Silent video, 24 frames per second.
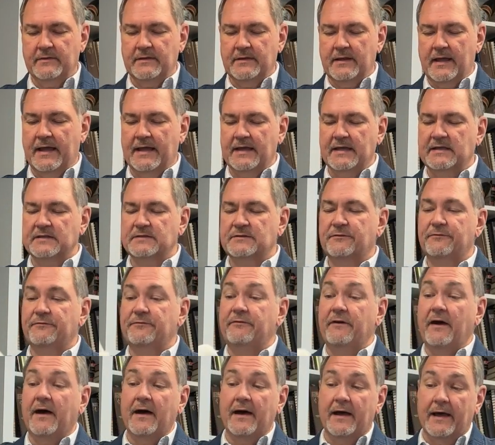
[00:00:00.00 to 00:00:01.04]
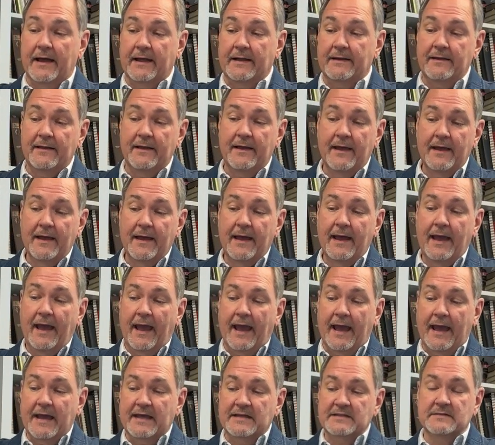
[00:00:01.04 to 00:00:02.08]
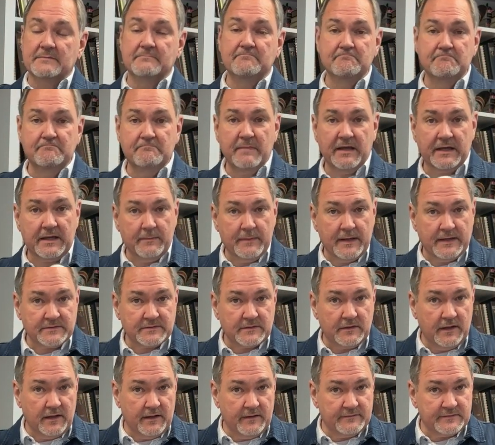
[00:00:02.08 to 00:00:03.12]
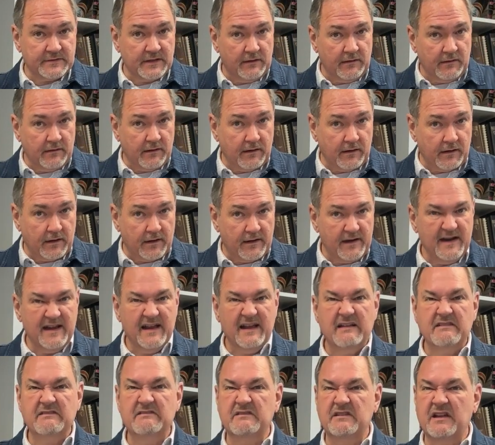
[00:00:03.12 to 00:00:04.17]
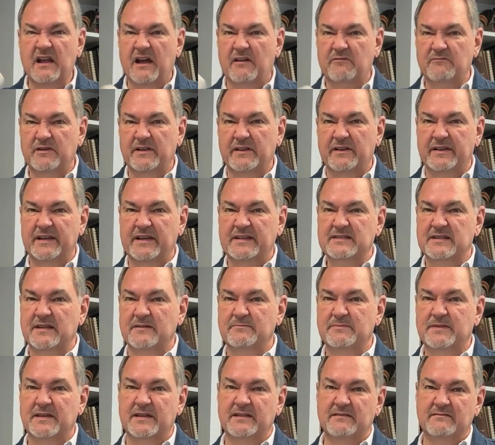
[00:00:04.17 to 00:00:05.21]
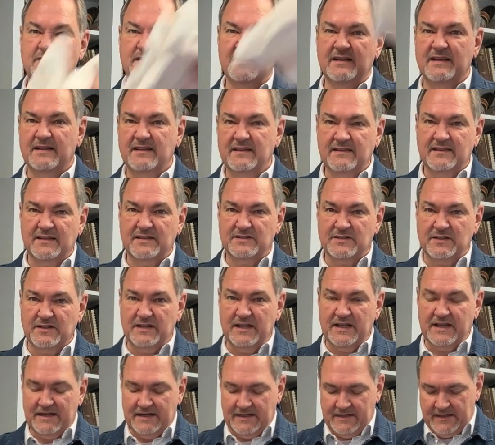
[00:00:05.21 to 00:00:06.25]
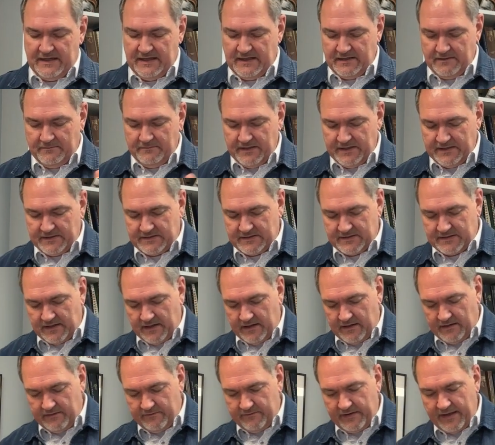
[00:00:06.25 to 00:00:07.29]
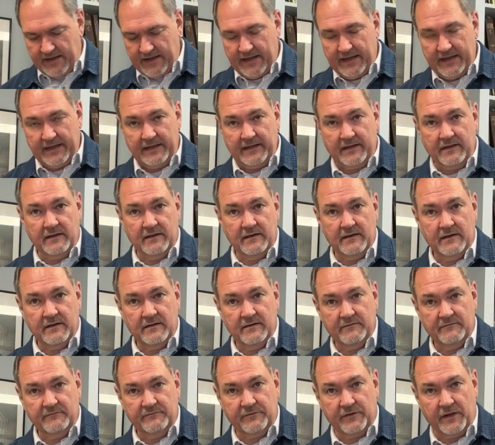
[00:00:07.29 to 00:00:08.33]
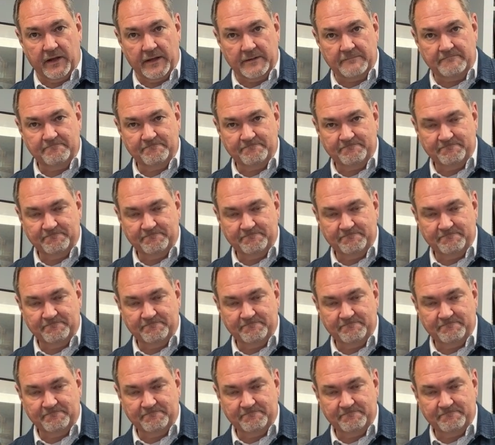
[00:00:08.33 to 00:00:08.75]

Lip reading: as fun as Mickey Mouse gloves are, not really something that you need in the midst of a flood